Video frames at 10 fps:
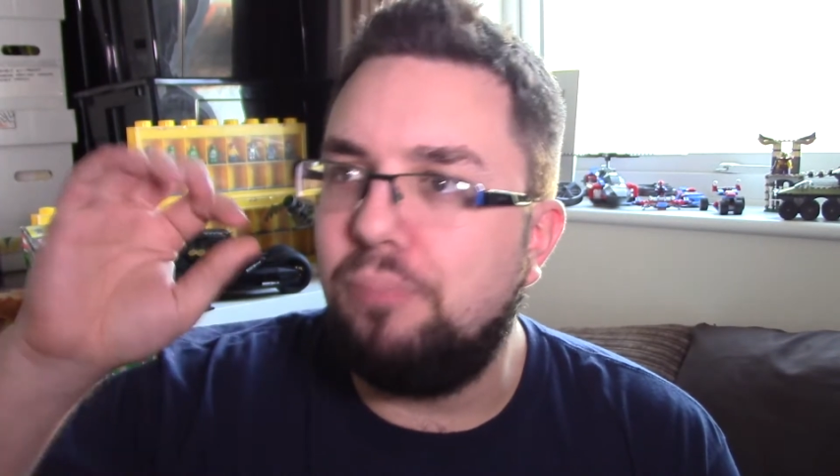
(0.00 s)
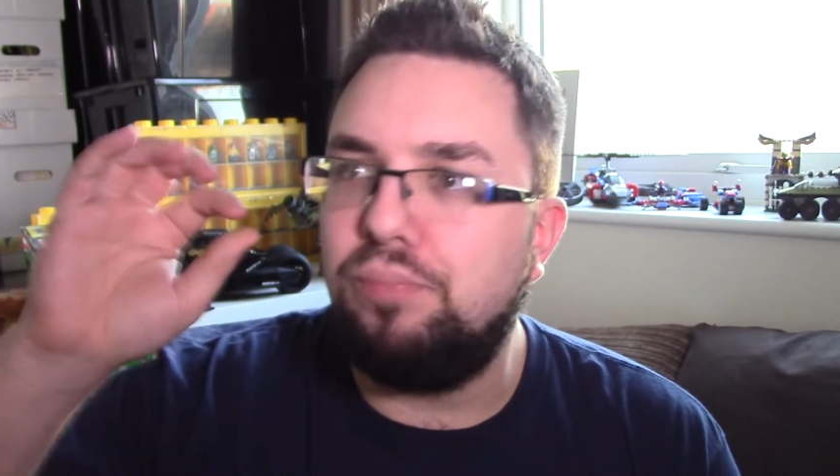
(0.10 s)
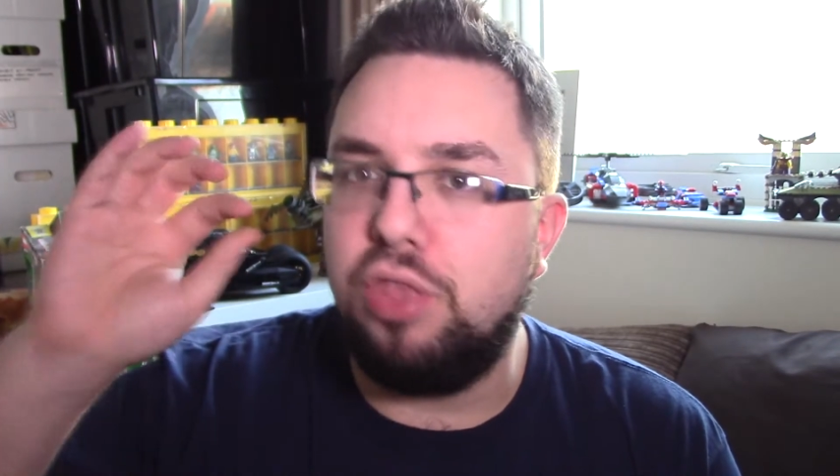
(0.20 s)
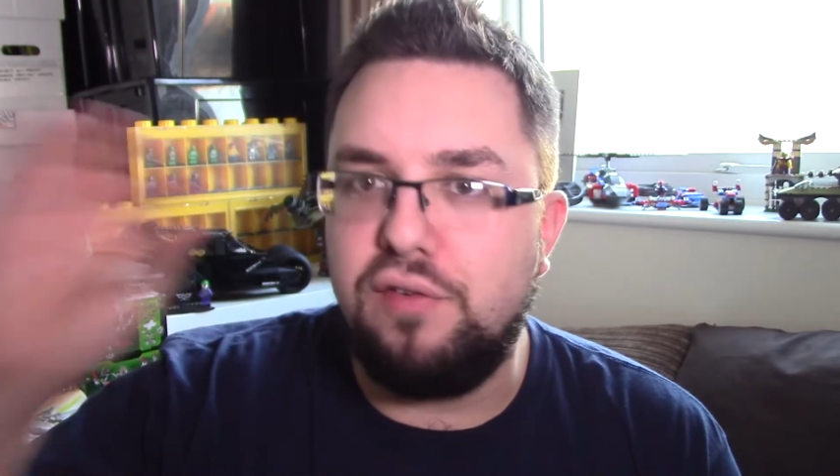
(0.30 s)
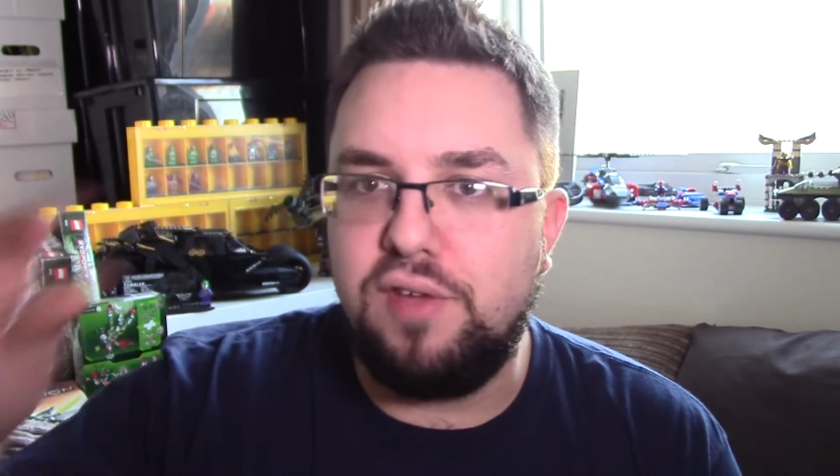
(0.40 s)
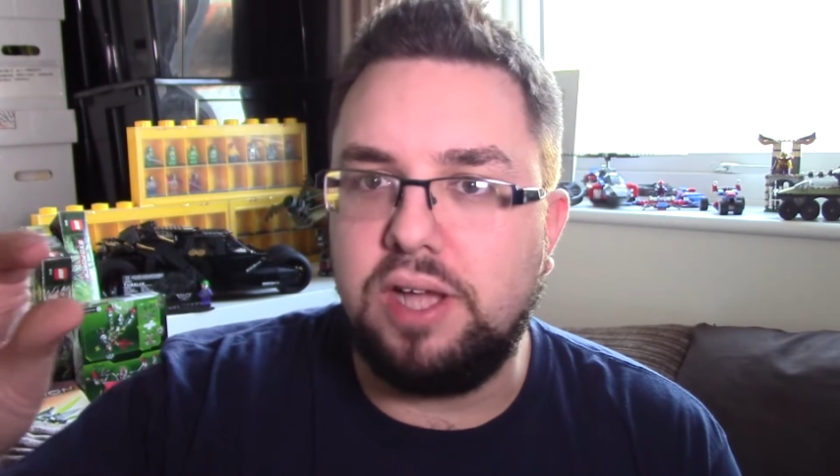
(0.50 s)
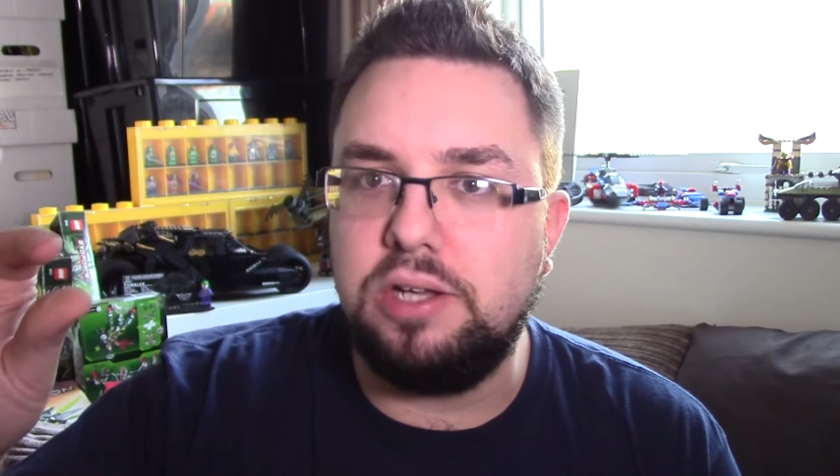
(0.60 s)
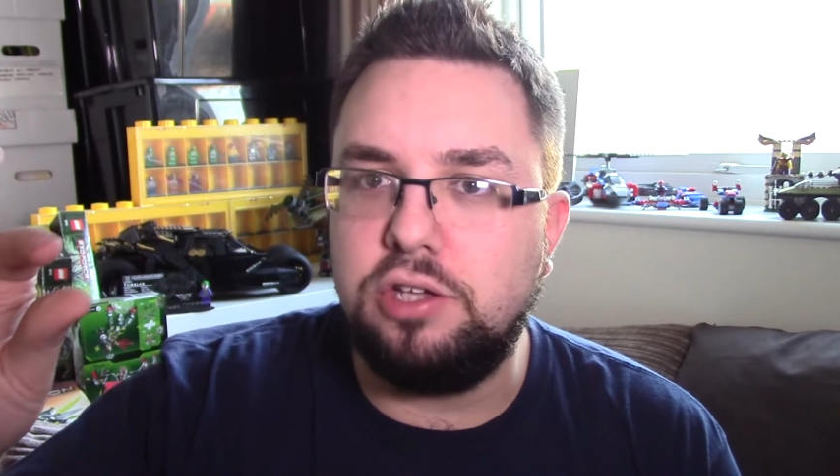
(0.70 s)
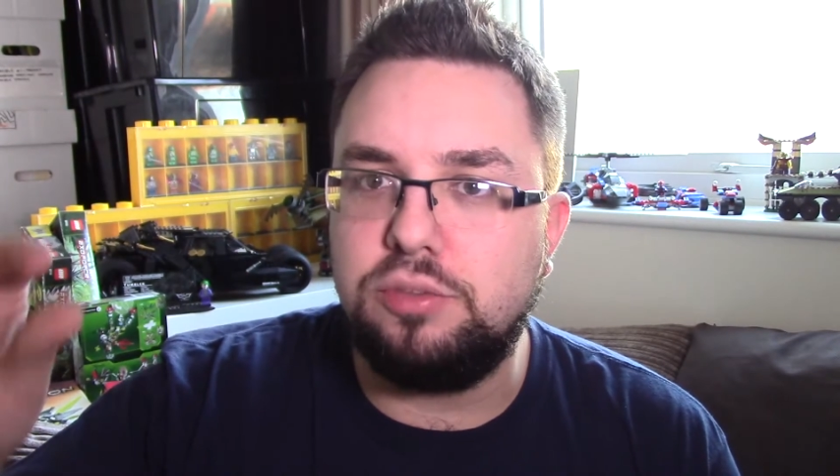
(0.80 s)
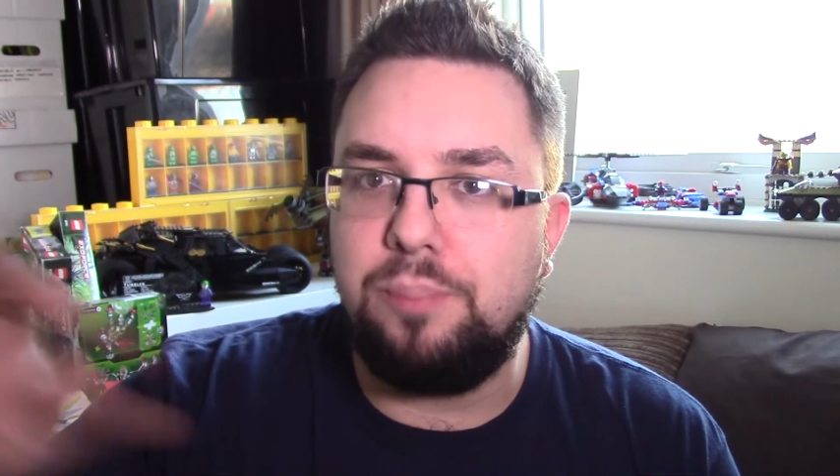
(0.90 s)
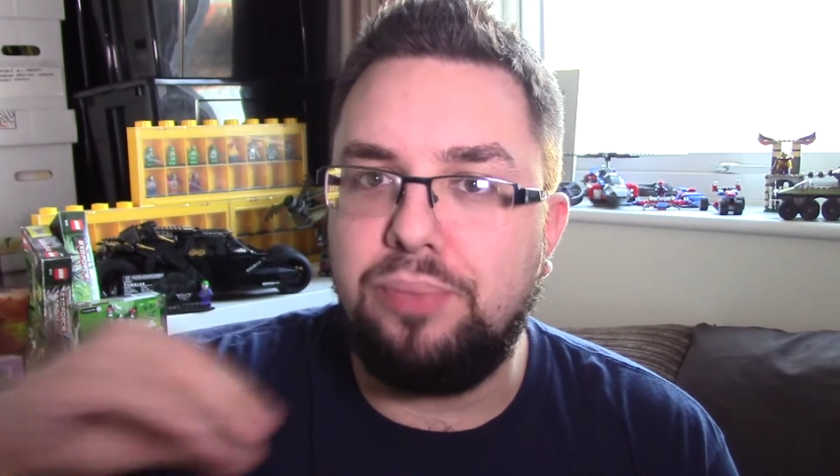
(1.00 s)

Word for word: The thickness